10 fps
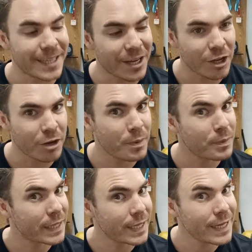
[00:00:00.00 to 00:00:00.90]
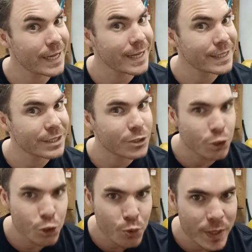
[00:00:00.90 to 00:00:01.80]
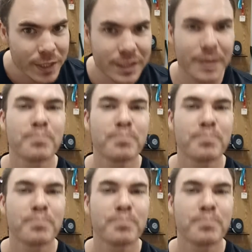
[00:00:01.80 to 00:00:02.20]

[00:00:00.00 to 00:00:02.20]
A lot of people can't do it.